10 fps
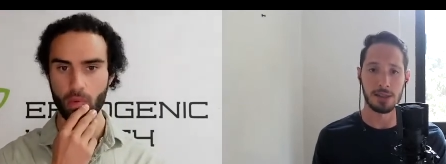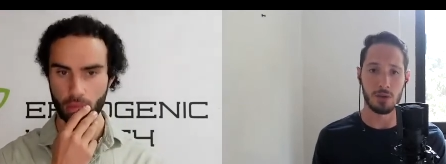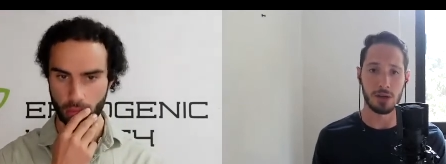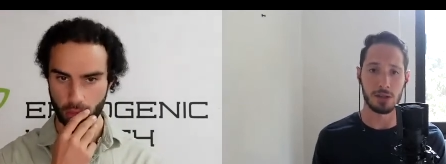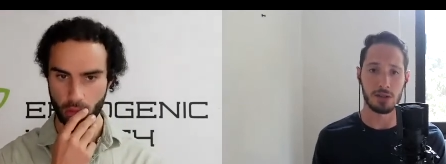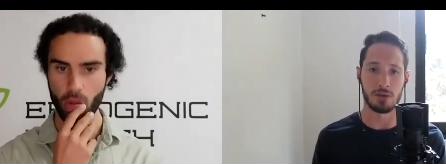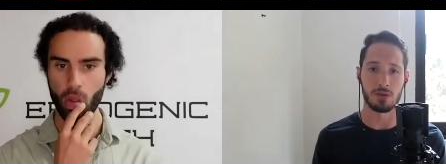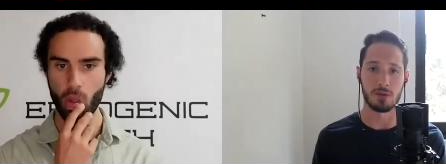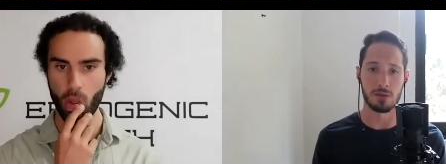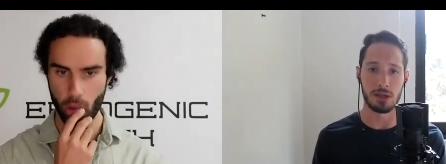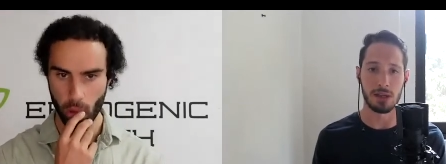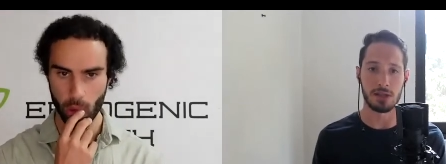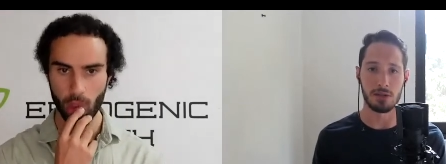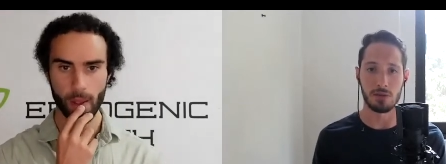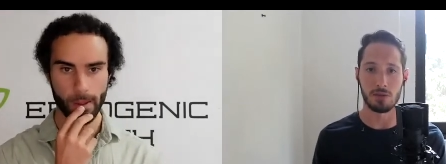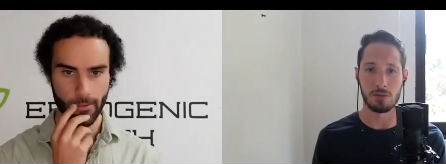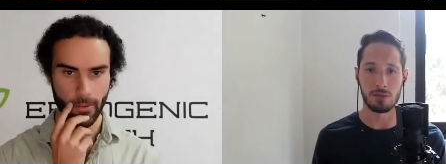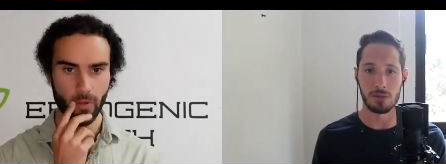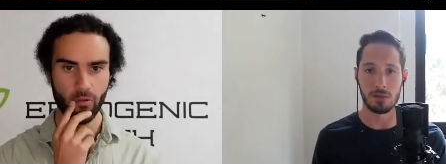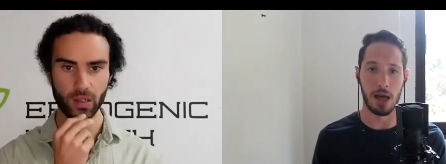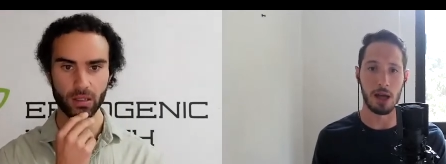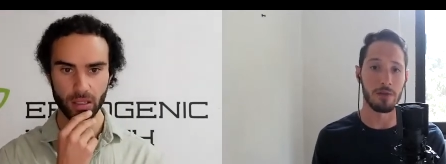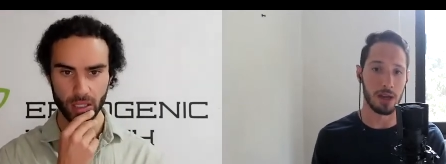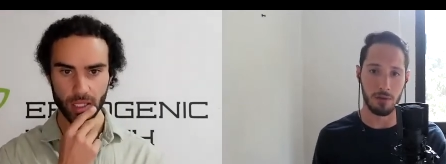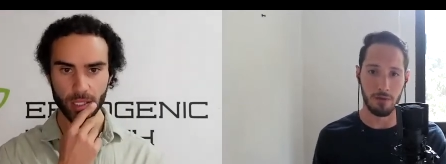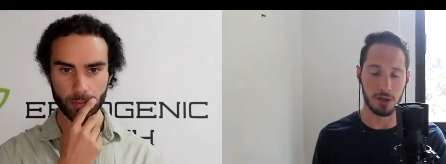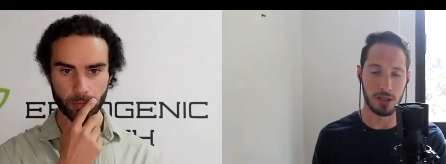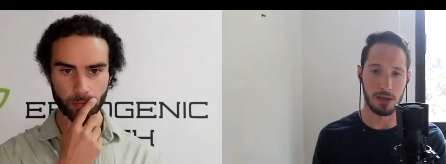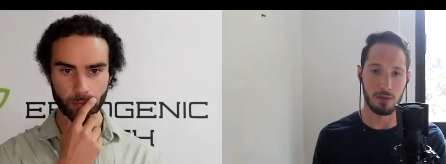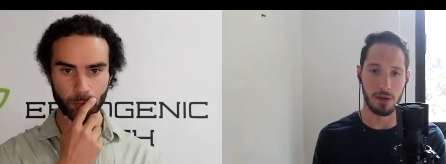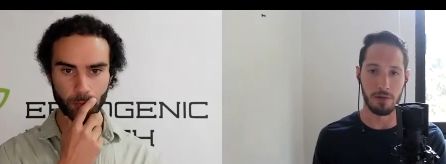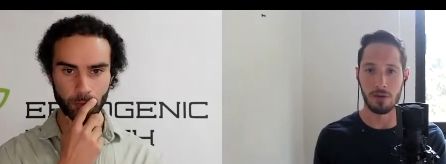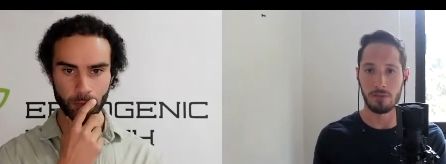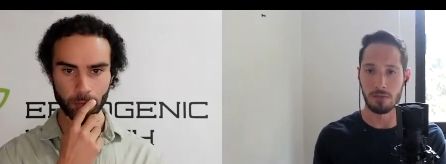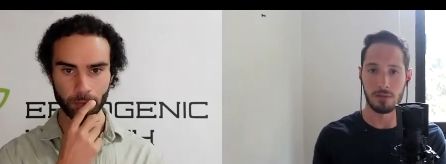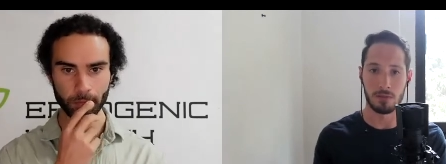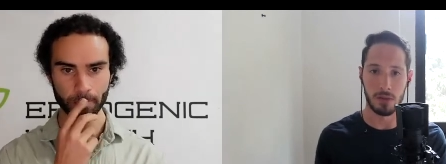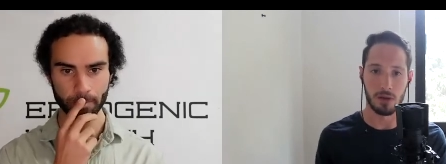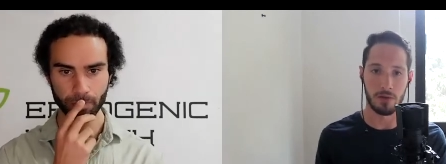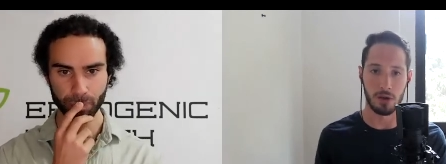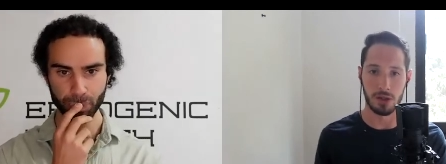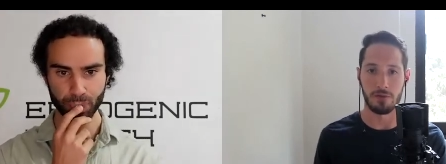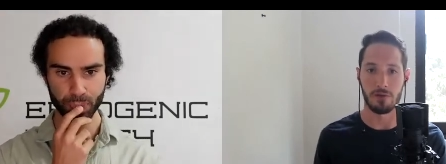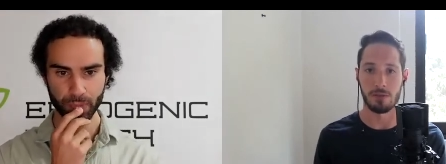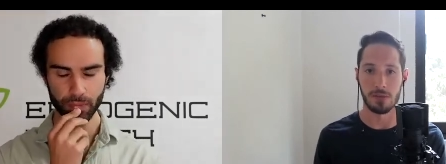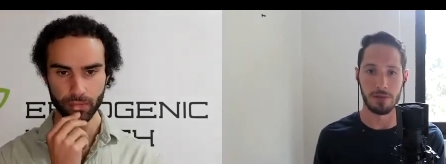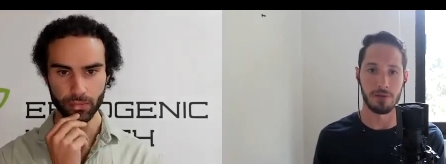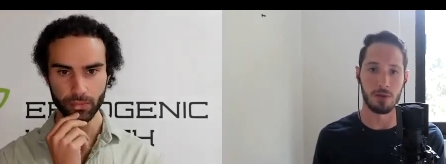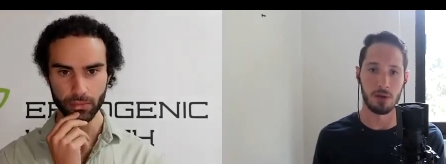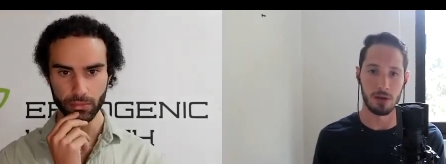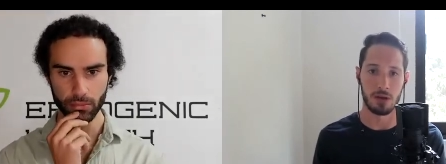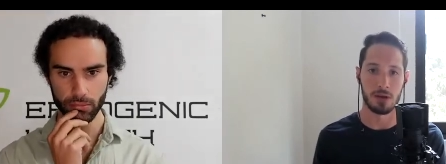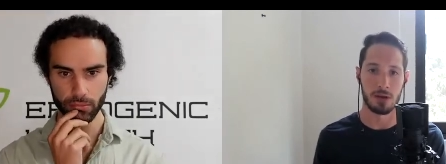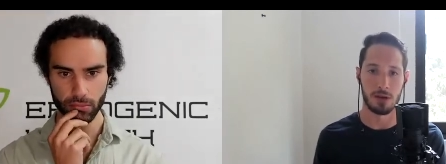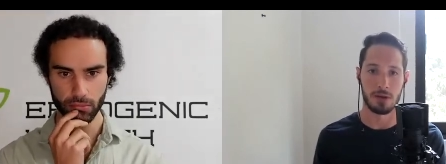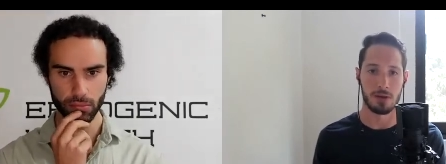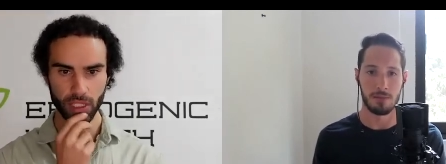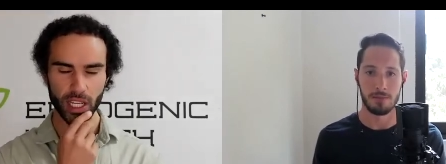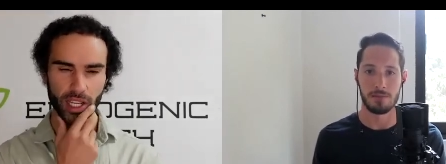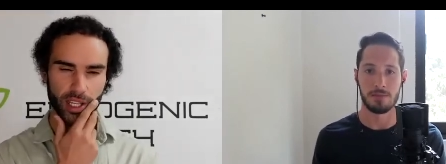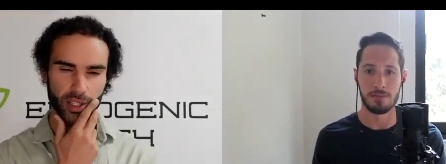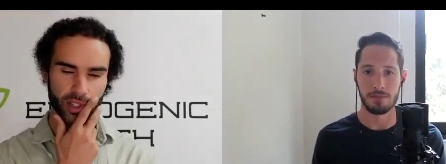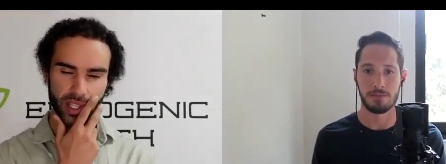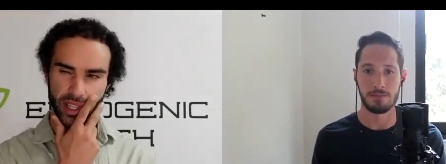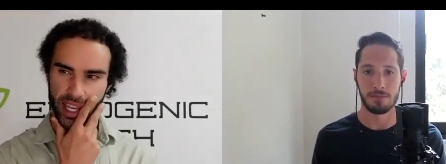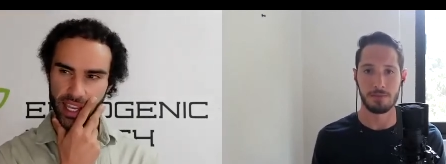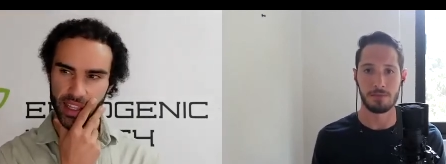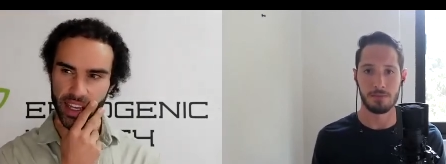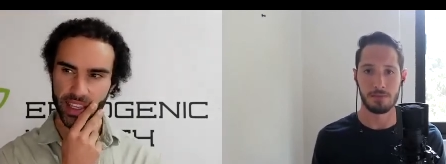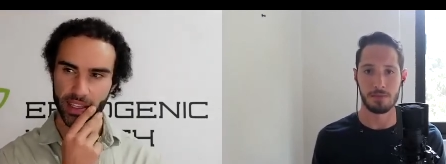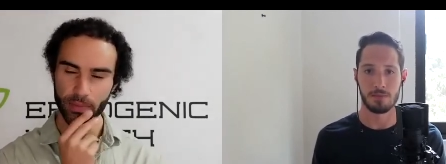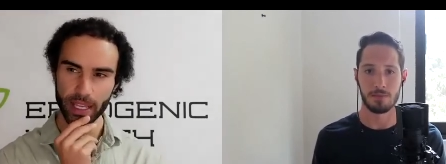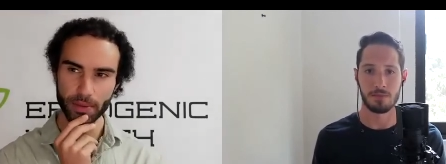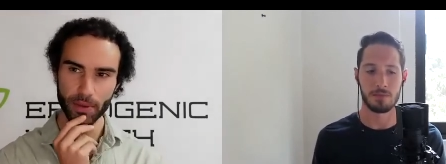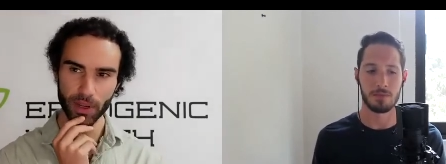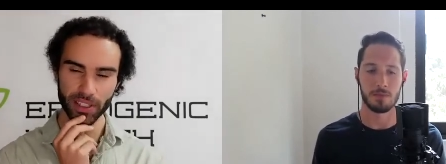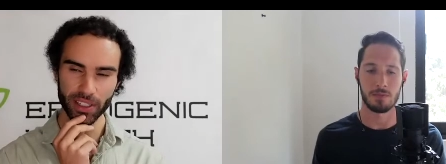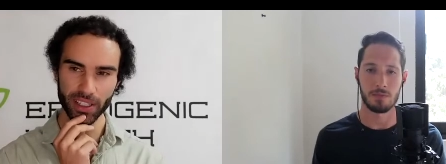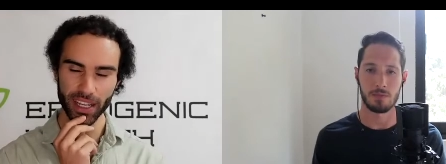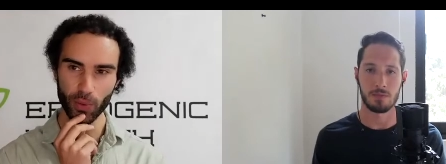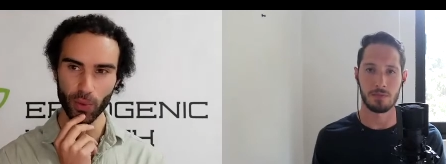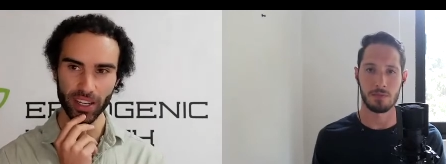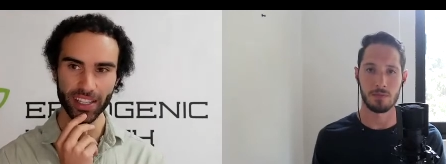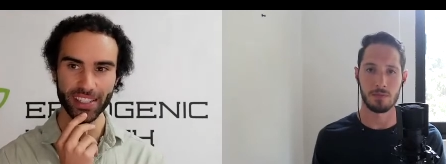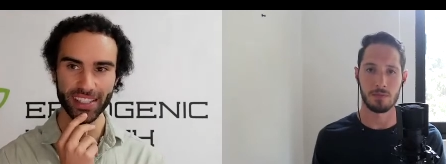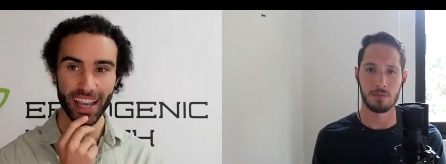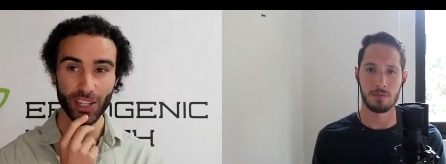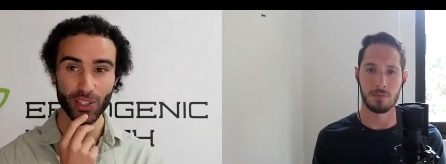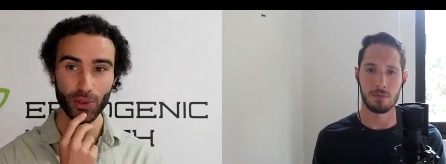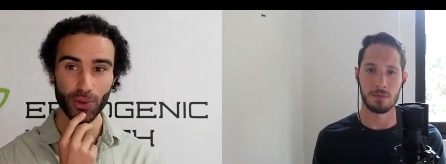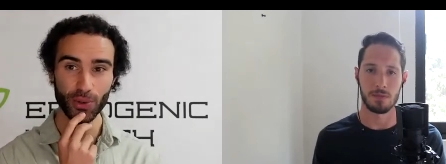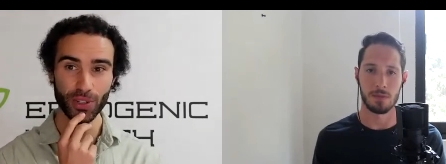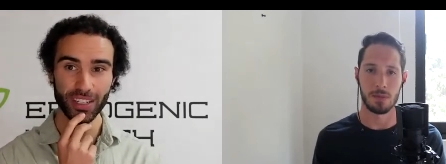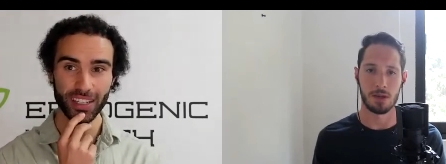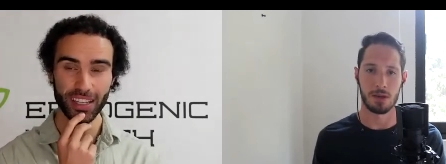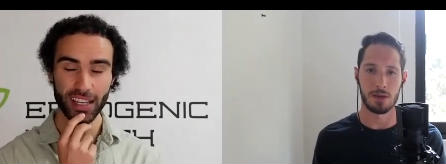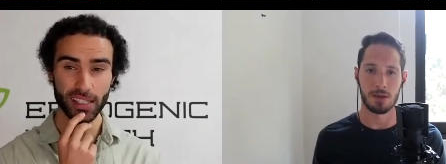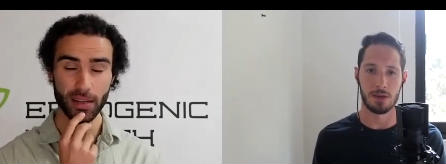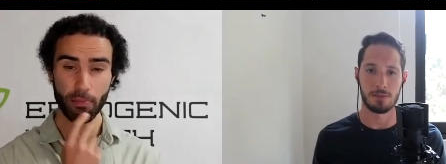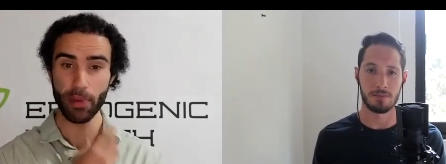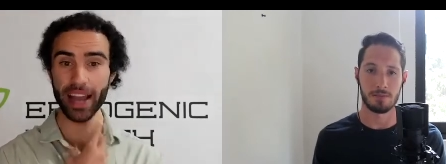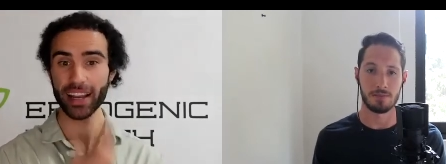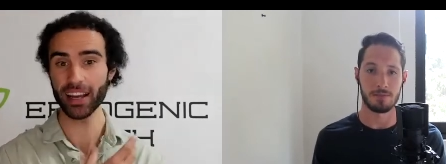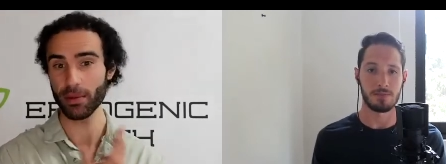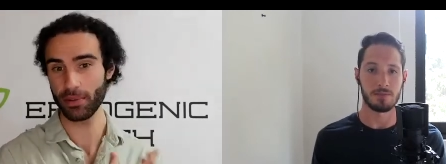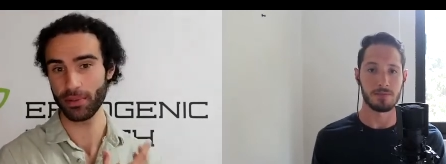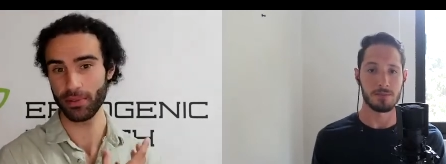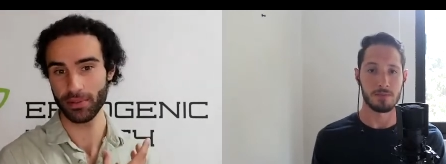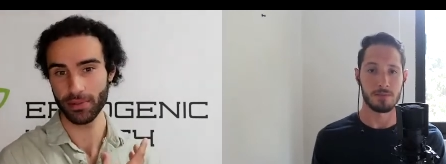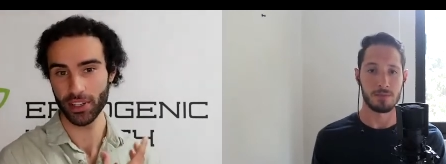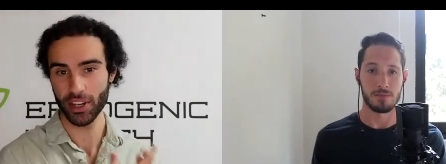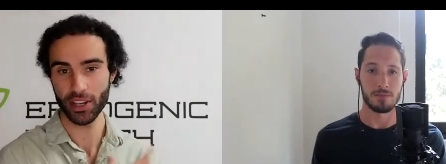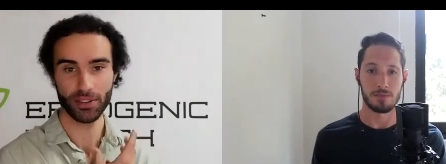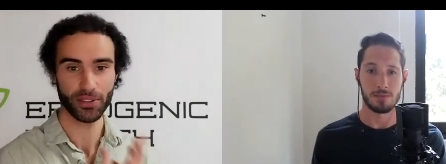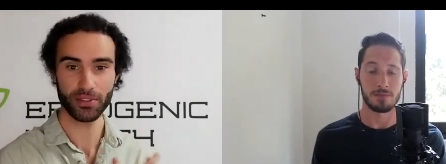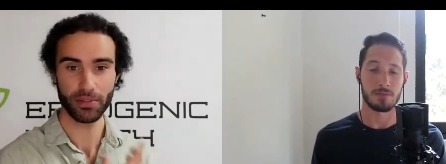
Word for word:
Speaker 1: going to lead to elevated reverse T3 from you know, conversion from T4.
Speaker 2: Interesting there. Like it makes me wonder, like, what is the actual, is it a backup, you know, sort of a